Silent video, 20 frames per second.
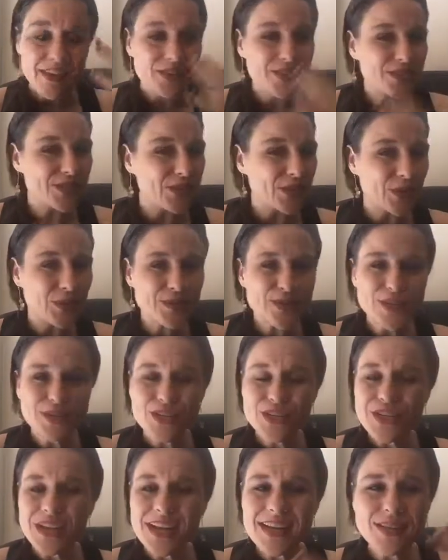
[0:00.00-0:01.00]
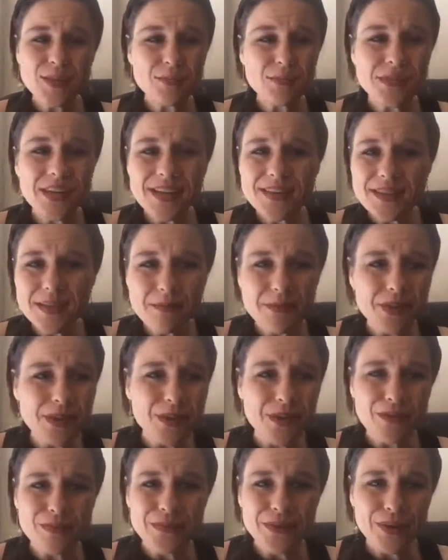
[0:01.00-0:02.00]
Don't just play something
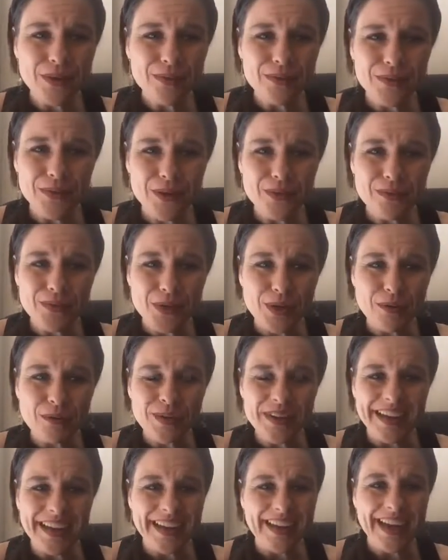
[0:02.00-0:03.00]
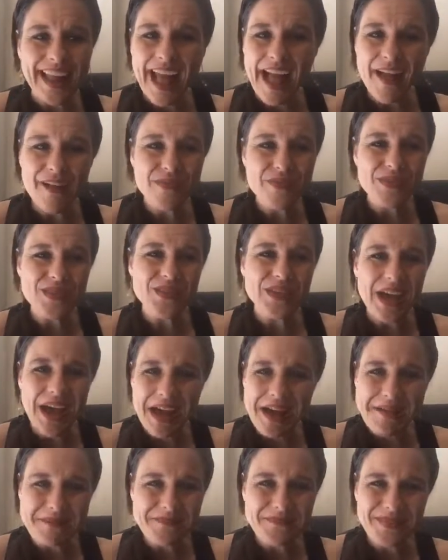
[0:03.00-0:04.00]
over and over and over and over again and half of the
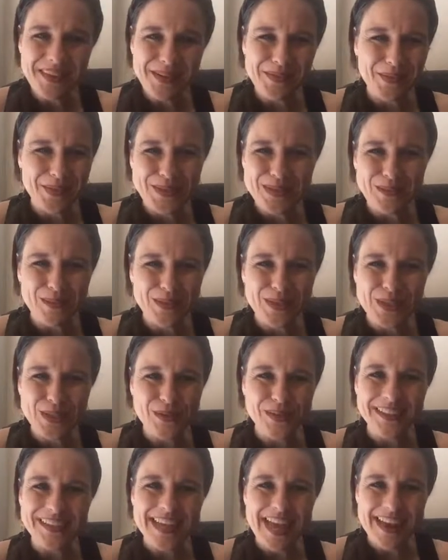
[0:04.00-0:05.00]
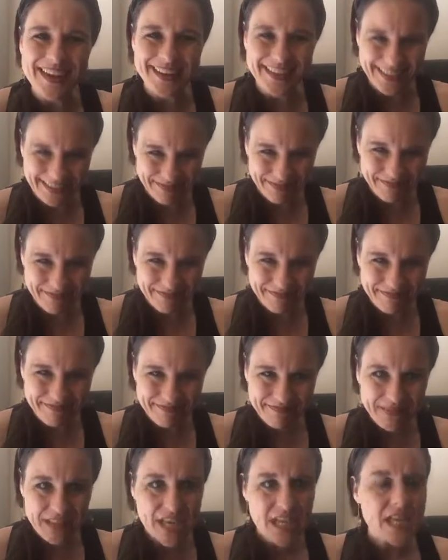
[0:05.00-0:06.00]
time it wasn't what you were intending.
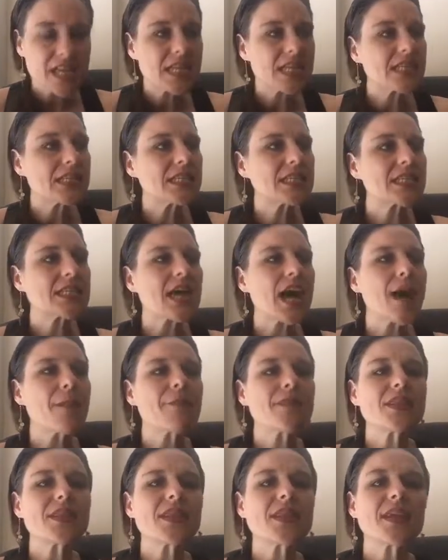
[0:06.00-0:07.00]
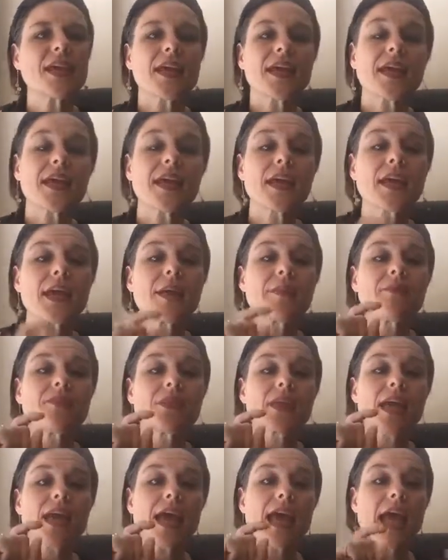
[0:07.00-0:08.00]
Stop and think.
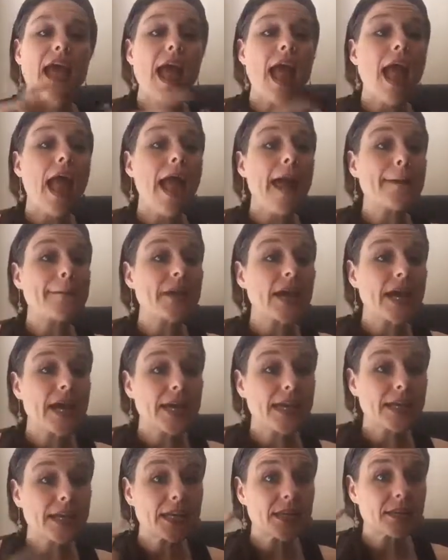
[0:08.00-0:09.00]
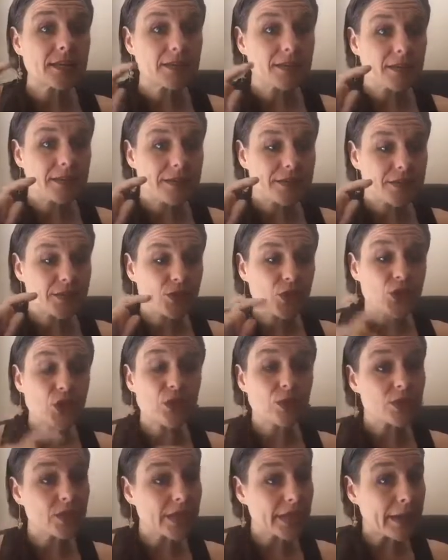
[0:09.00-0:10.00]
Am I
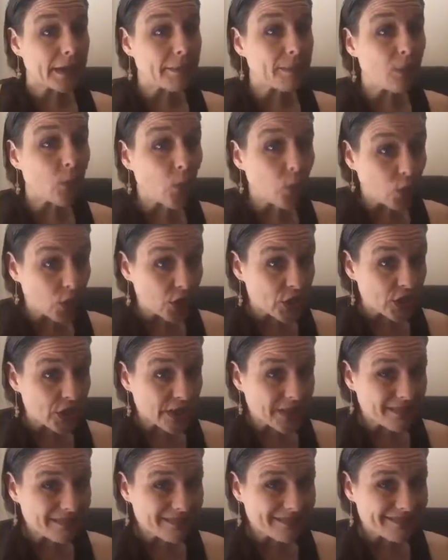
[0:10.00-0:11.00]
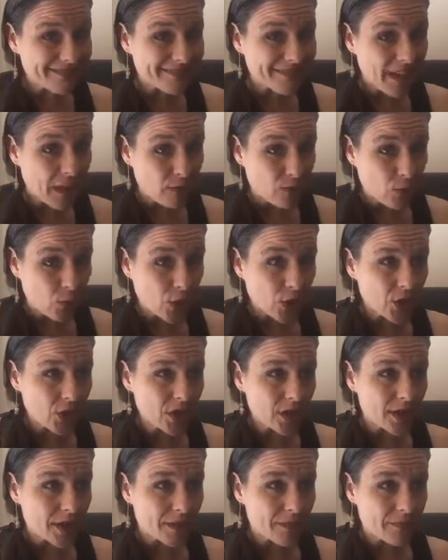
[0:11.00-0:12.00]
choosing a portion of
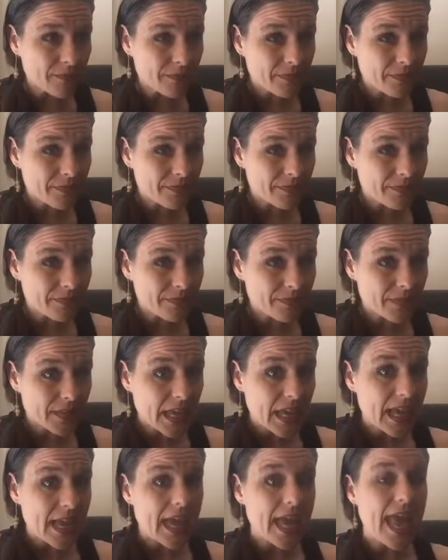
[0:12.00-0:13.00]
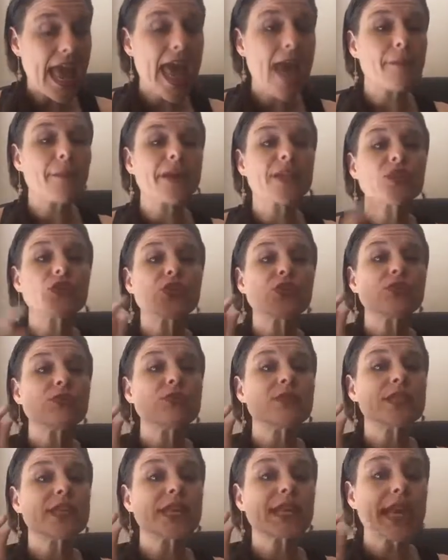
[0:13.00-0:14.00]
work? Am I
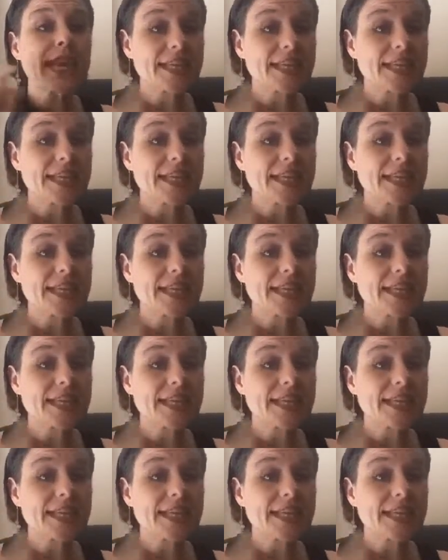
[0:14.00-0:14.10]
choosing a